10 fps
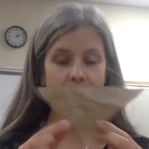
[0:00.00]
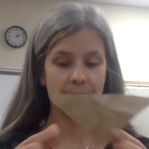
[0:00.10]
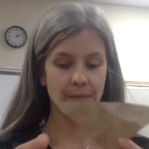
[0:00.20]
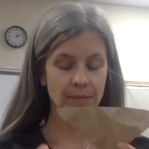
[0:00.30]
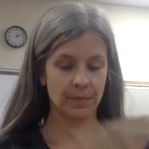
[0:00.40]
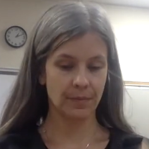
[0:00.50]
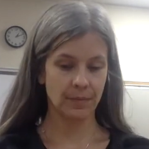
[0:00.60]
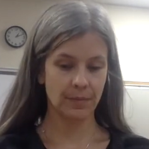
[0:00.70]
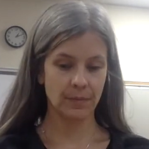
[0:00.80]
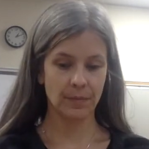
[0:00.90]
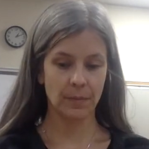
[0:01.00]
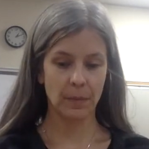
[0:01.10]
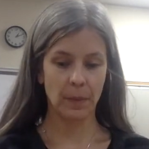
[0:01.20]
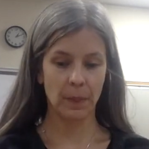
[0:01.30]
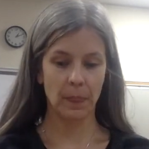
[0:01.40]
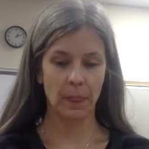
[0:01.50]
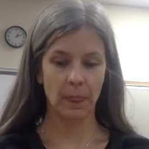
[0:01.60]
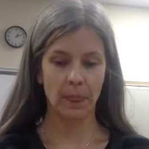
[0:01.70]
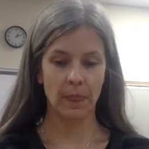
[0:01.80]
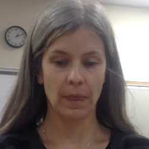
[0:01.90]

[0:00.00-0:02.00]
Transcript: [no speech]